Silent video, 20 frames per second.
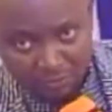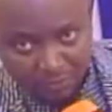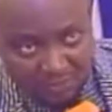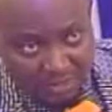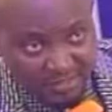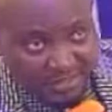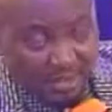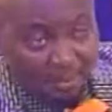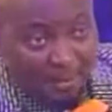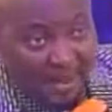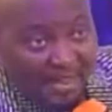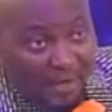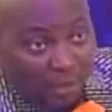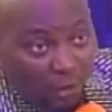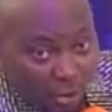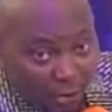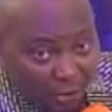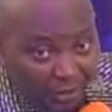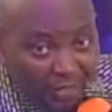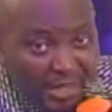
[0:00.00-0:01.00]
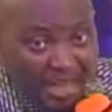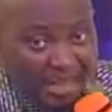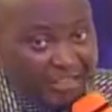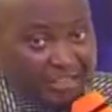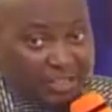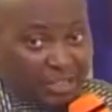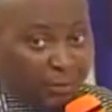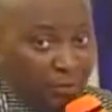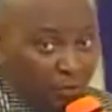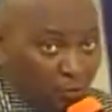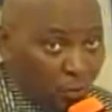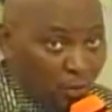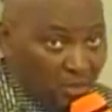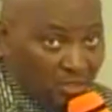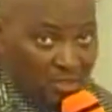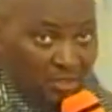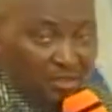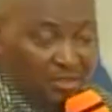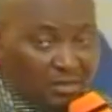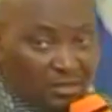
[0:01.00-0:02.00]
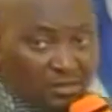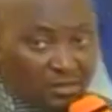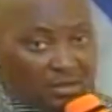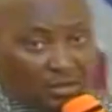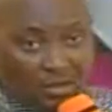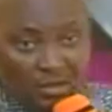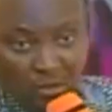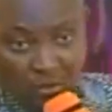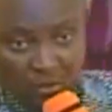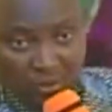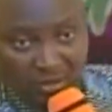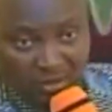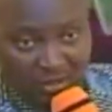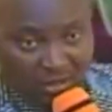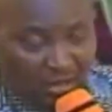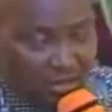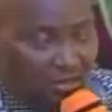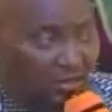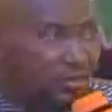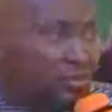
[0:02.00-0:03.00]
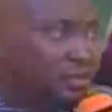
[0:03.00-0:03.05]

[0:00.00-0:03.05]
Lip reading: He said, my glory I share with what? No other.